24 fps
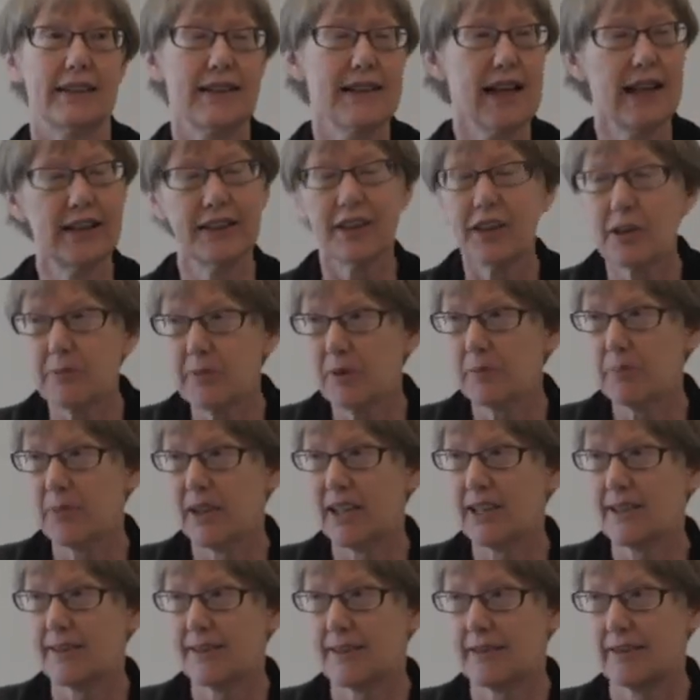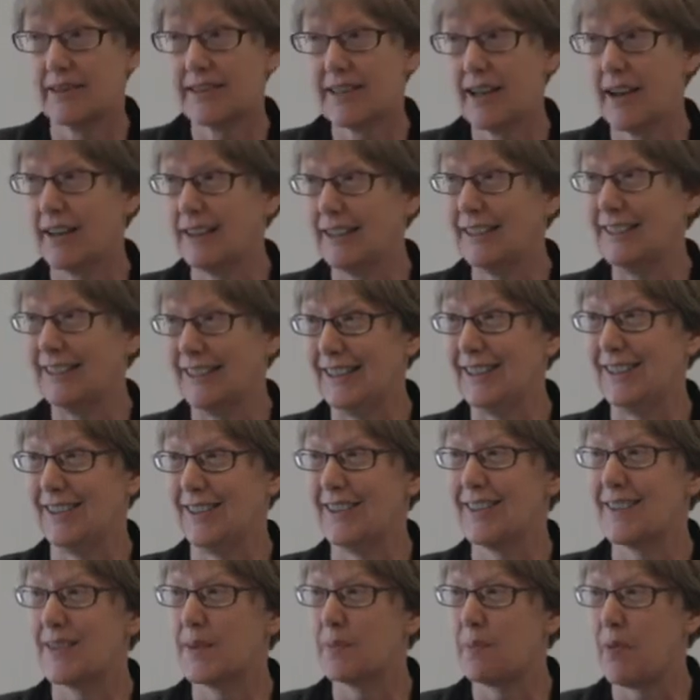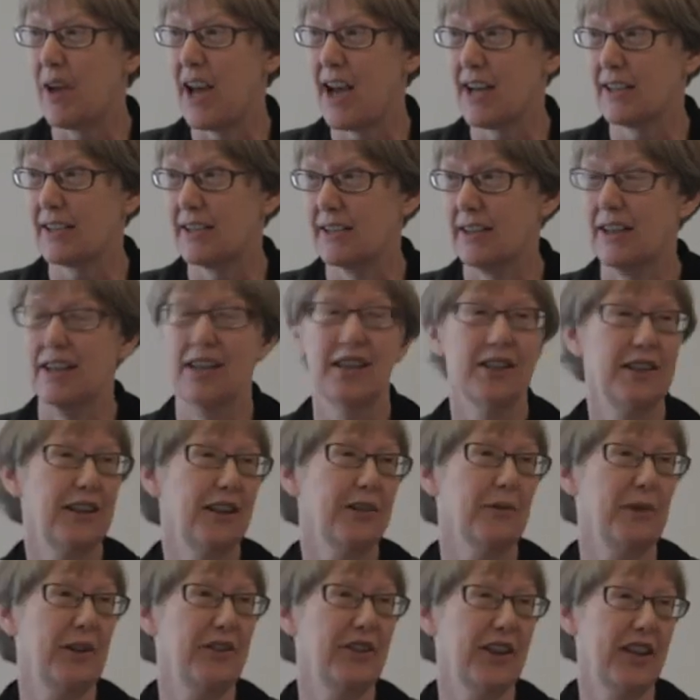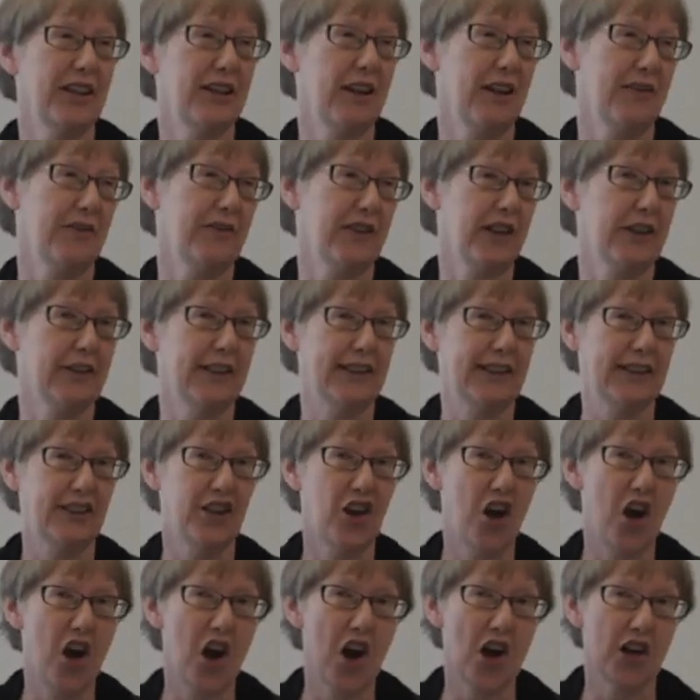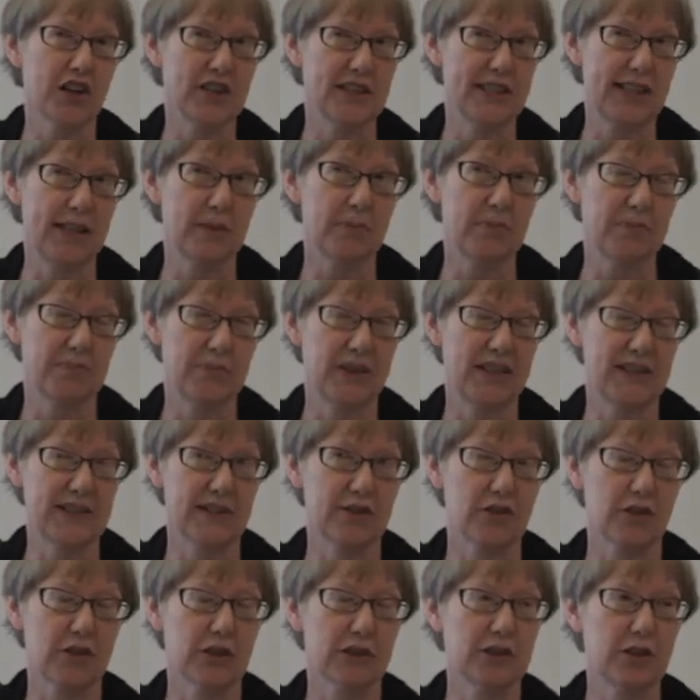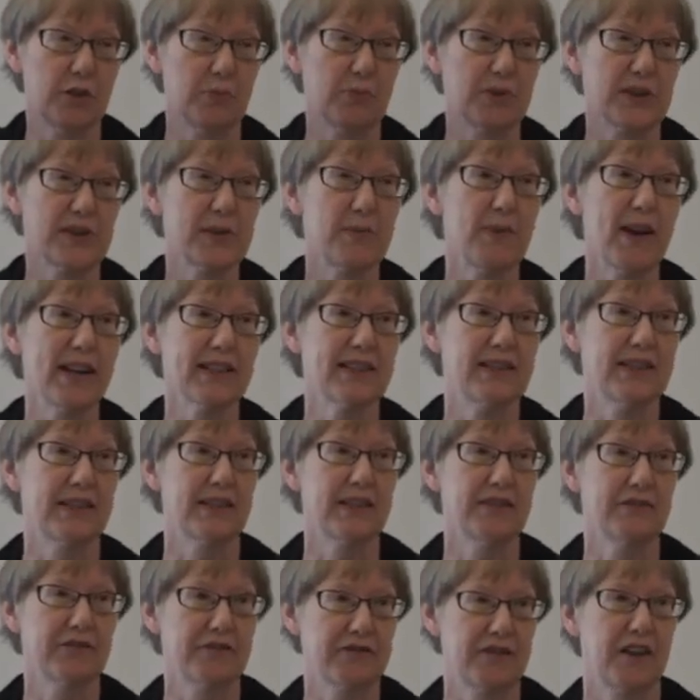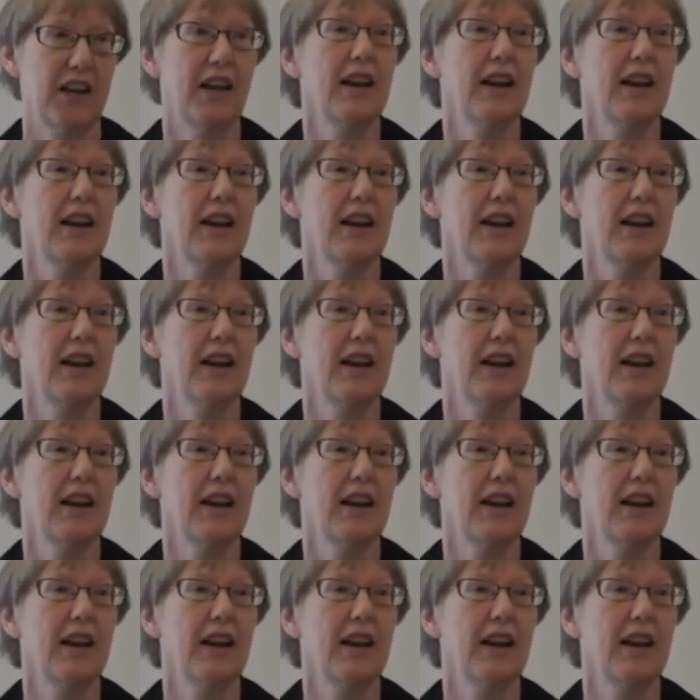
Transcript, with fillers: and human beings are a tiny little speck within a very long, deep historical perspective,